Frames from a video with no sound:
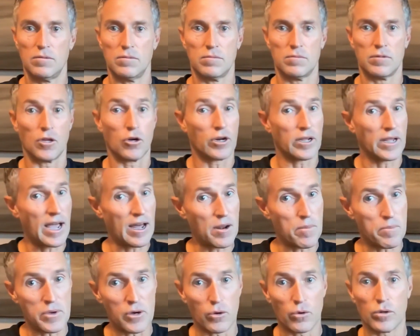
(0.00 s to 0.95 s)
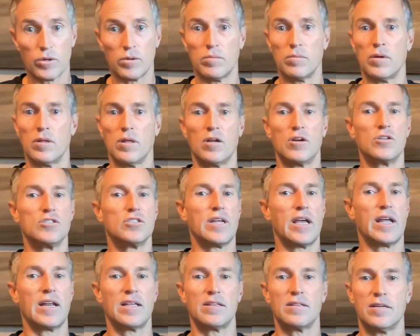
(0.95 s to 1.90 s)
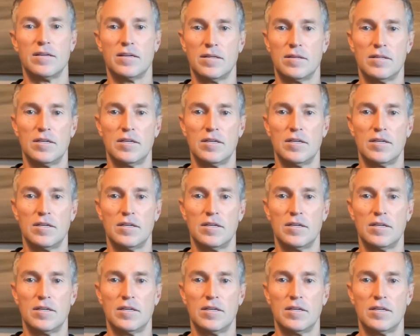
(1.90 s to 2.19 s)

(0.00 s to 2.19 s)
learning how to build them, understanding the,